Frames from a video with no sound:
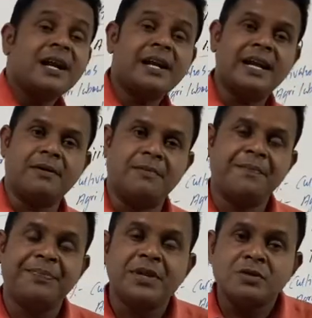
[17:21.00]

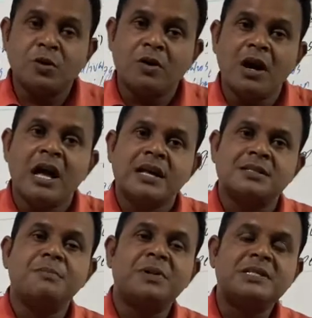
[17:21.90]
10. So
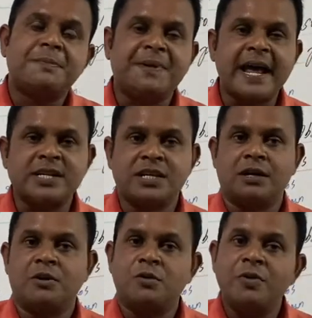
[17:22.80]
simple
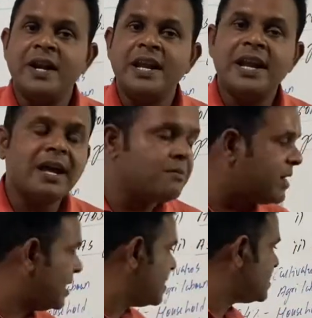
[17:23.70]
subtraction, 29
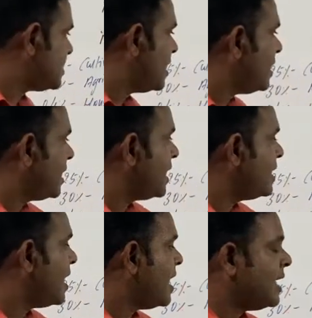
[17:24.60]
minus
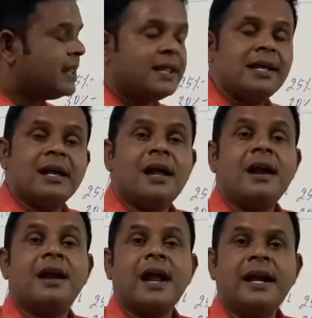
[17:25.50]
10,
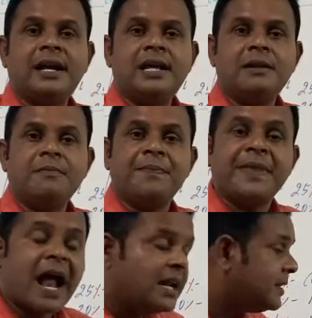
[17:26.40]

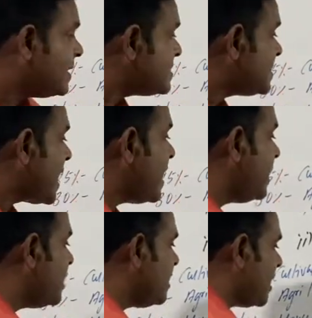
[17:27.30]
19. And this
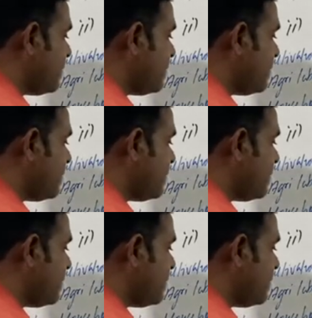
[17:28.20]
19 can